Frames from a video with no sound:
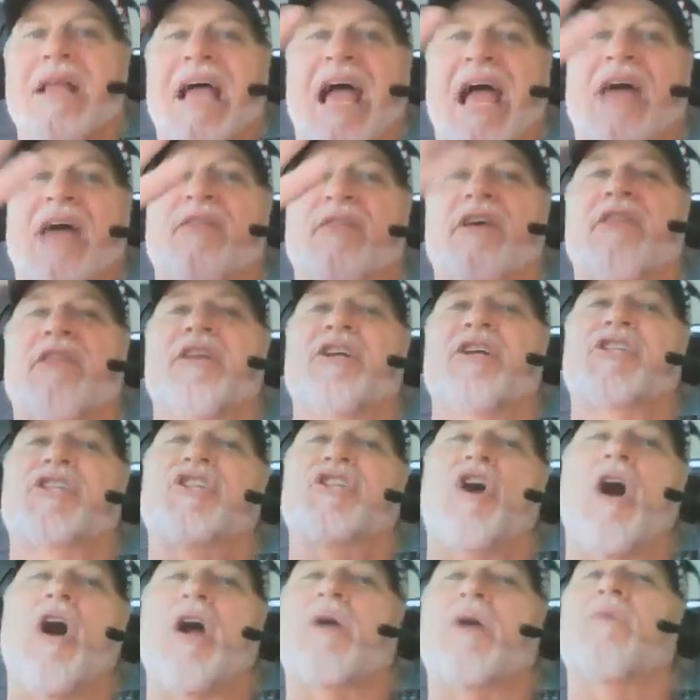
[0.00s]
And then the
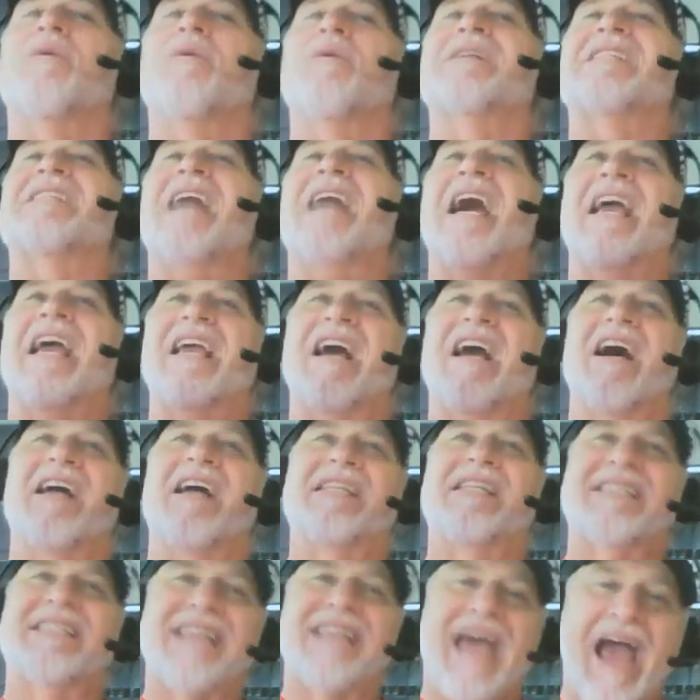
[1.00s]
shark was like
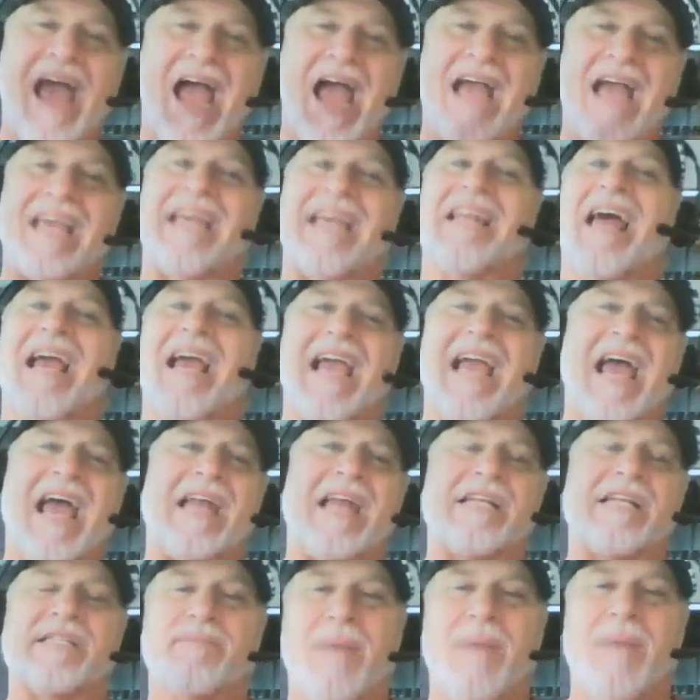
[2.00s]
attacking, like
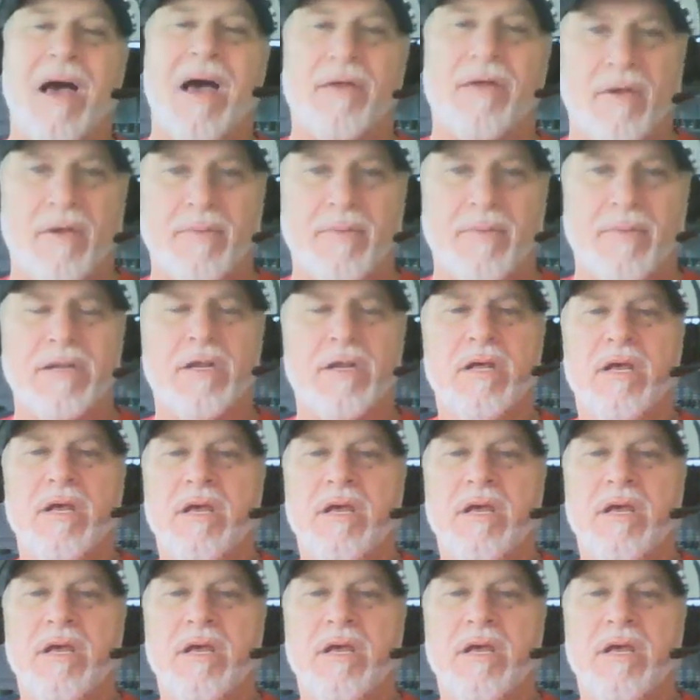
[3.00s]
had its mouth open.